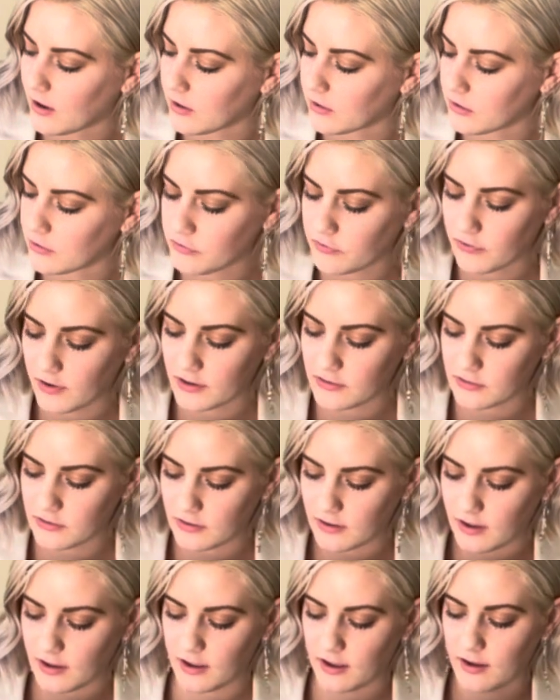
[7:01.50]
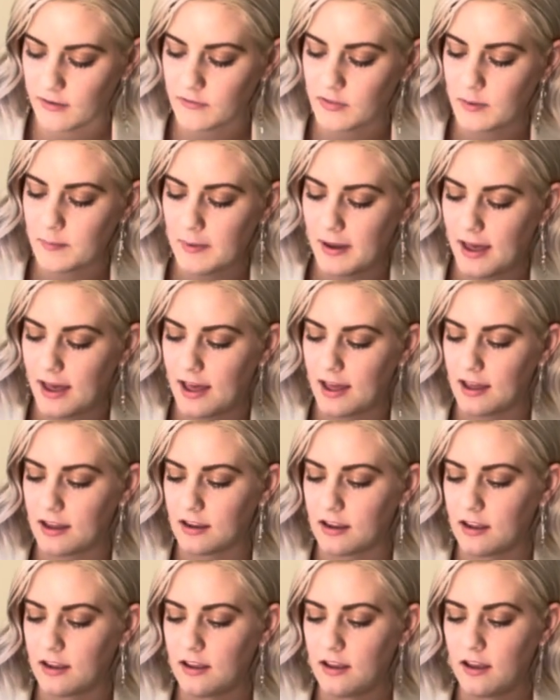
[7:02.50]
the front of the bag,
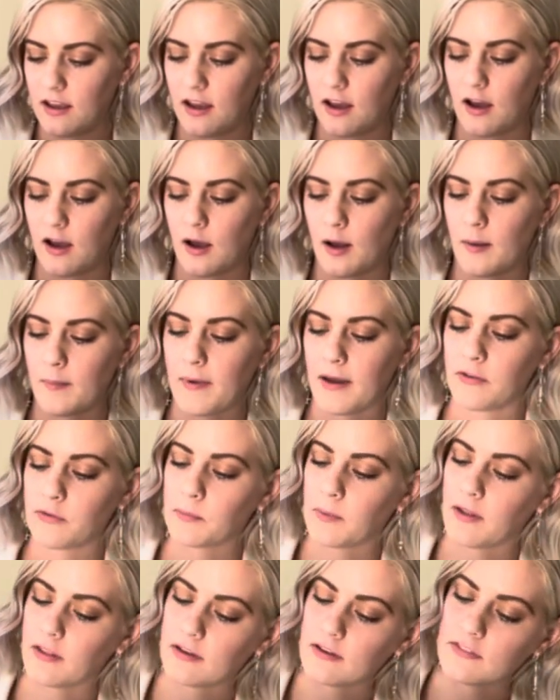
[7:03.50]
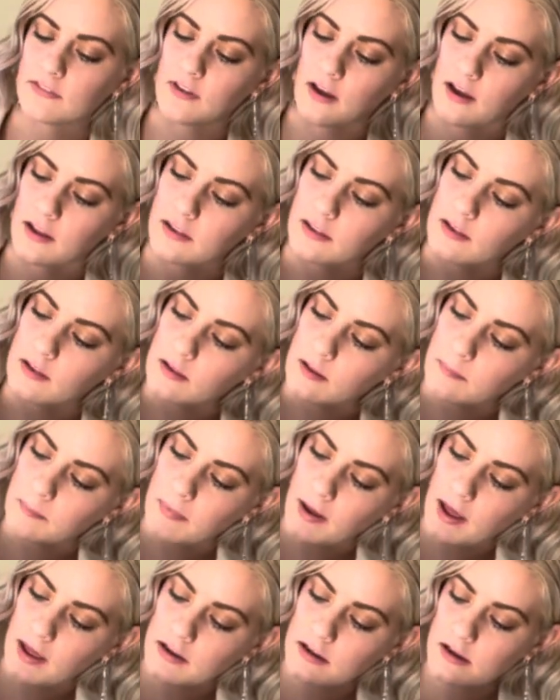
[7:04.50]
as well as on the
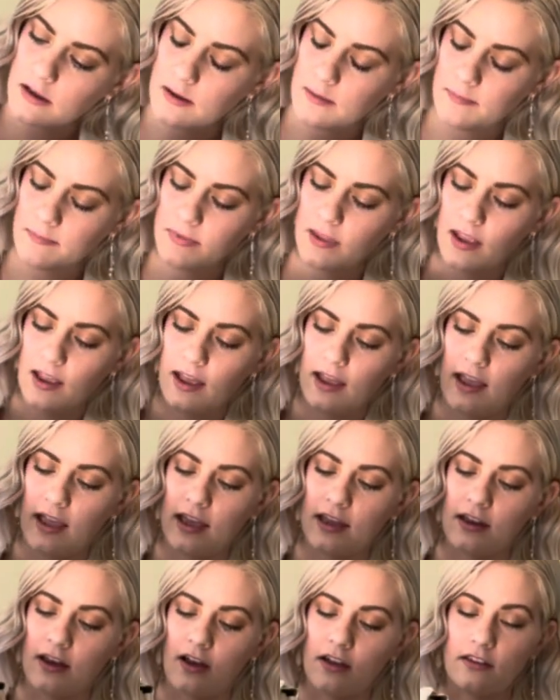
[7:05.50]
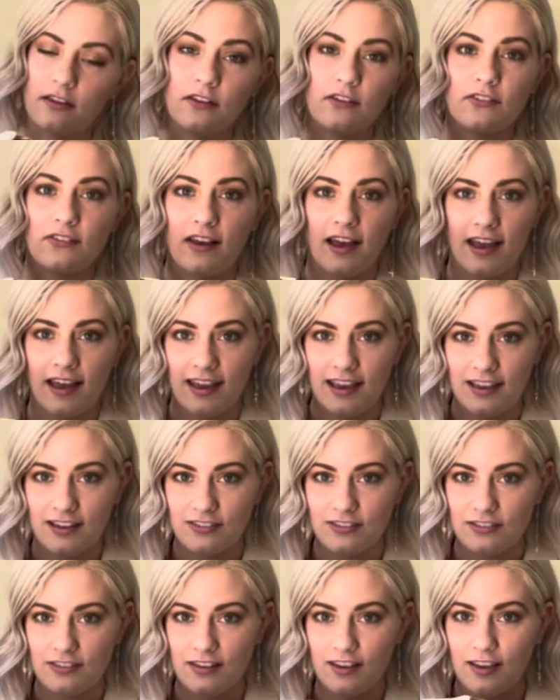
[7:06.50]
bottom and on the sides.